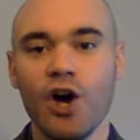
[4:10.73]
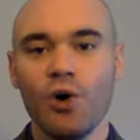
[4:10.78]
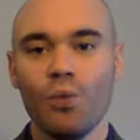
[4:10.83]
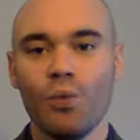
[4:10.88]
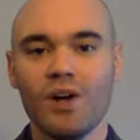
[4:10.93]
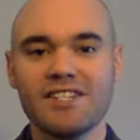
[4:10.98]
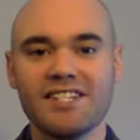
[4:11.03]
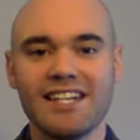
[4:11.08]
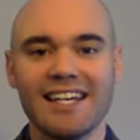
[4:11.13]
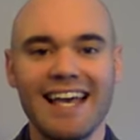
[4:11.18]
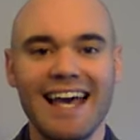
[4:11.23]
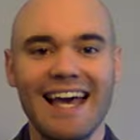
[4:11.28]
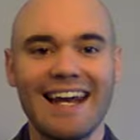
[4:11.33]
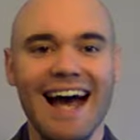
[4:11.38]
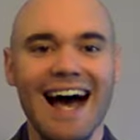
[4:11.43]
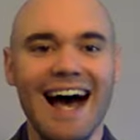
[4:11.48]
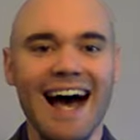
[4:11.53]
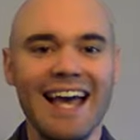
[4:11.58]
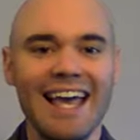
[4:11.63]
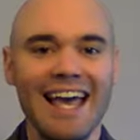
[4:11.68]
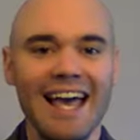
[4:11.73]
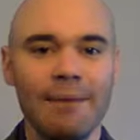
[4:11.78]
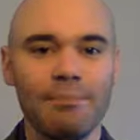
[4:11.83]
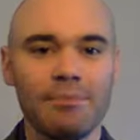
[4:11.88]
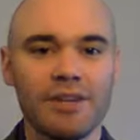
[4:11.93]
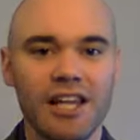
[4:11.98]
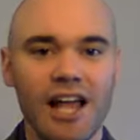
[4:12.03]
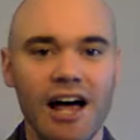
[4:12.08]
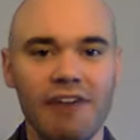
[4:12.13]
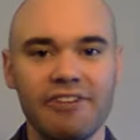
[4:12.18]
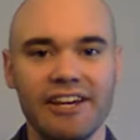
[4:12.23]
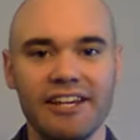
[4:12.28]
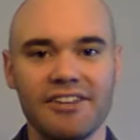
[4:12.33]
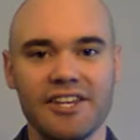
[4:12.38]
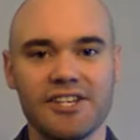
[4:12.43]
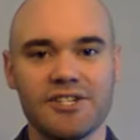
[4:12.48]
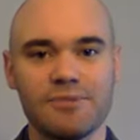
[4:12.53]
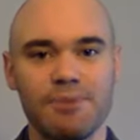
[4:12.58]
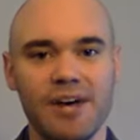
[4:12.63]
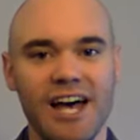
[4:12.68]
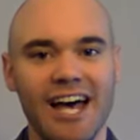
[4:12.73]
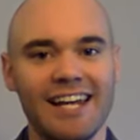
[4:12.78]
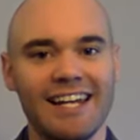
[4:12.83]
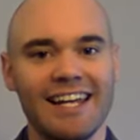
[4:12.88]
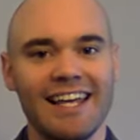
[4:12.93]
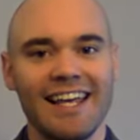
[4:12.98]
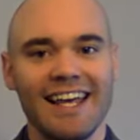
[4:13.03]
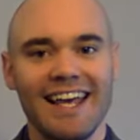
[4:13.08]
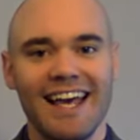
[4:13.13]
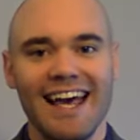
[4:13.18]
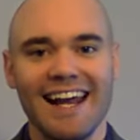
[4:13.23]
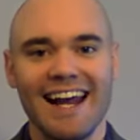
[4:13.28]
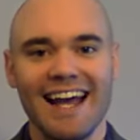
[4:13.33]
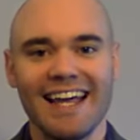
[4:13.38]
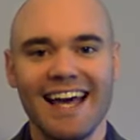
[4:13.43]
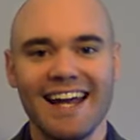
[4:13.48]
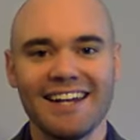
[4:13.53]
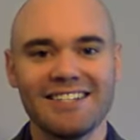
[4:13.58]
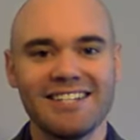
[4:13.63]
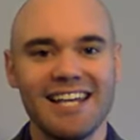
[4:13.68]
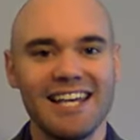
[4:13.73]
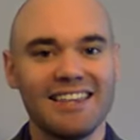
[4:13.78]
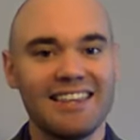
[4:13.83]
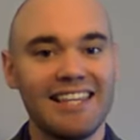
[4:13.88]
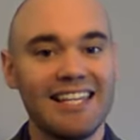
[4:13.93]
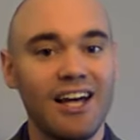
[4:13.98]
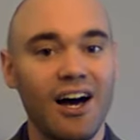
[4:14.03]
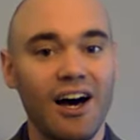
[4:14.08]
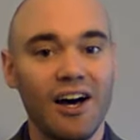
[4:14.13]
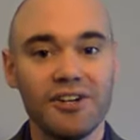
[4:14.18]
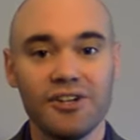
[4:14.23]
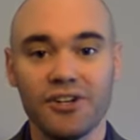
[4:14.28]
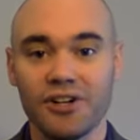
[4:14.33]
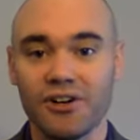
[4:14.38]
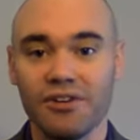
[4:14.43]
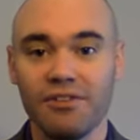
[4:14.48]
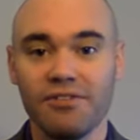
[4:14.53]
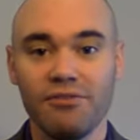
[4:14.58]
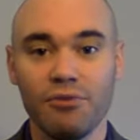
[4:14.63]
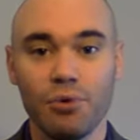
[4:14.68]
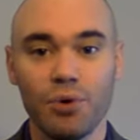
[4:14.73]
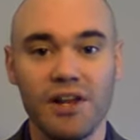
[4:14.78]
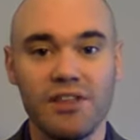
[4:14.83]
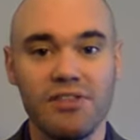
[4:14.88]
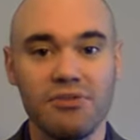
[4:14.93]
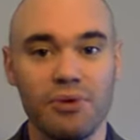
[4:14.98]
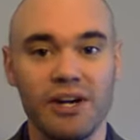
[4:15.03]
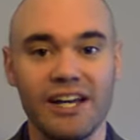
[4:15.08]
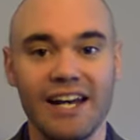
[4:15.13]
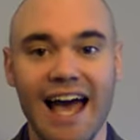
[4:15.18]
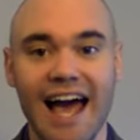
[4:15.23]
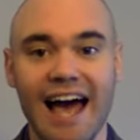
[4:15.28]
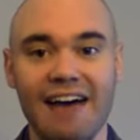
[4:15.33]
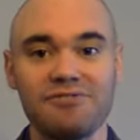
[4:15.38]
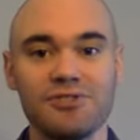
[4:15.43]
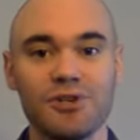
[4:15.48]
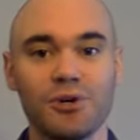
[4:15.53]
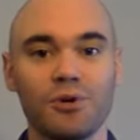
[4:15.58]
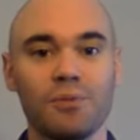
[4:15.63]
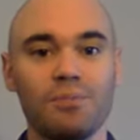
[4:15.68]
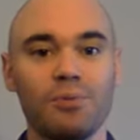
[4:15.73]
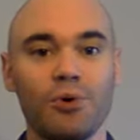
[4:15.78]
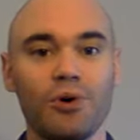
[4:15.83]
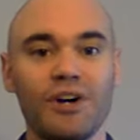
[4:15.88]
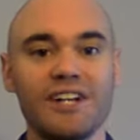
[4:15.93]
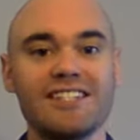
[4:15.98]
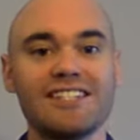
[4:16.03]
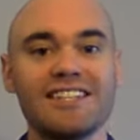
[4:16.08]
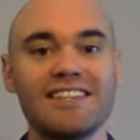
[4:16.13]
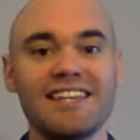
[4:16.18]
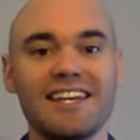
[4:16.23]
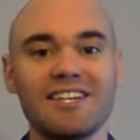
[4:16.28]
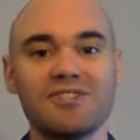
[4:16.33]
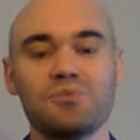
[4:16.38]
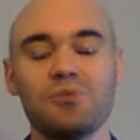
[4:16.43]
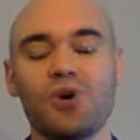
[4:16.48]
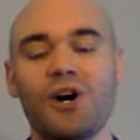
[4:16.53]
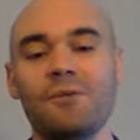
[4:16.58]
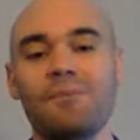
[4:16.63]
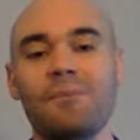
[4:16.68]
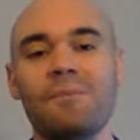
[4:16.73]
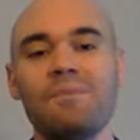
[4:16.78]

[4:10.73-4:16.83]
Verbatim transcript: once again, I am loving this bet and I got to take the under 43 and a half total points in this one.